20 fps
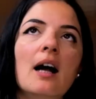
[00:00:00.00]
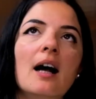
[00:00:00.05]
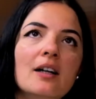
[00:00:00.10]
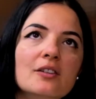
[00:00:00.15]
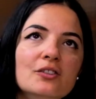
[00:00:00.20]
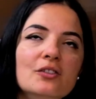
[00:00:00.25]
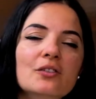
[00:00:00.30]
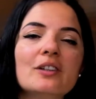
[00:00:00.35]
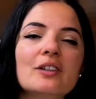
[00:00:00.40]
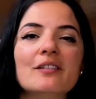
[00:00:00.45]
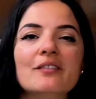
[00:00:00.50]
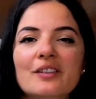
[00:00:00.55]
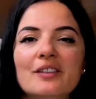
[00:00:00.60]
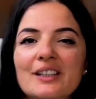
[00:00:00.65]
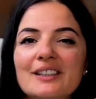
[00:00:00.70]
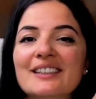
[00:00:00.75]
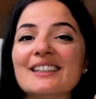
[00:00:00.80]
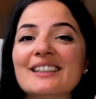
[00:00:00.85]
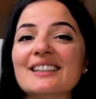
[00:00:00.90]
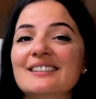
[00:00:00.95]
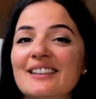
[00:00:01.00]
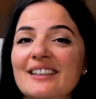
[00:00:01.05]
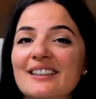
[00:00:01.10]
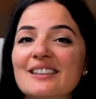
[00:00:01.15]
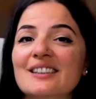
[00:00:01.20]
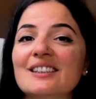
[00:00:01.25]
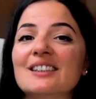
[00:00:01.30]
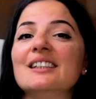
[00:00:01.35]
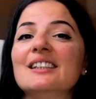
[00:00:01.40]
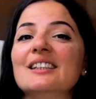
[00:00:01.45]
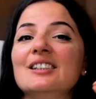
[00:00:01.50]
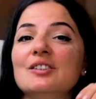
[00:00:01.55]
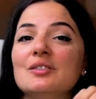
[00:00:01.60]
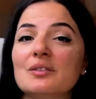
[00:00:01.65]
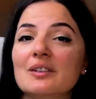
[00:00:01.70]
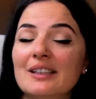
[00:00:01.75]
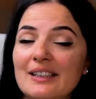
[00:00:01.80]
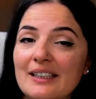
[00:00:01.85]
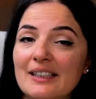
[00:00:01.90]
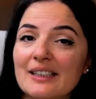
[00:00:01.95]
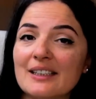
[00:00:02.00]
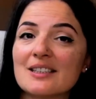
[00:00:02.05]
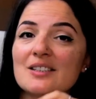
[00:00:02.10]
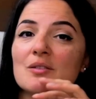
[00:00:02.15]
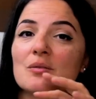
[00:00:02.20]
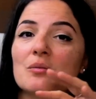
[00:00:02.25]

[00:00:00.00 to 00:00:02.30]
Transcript: how do you convert the container into a link? So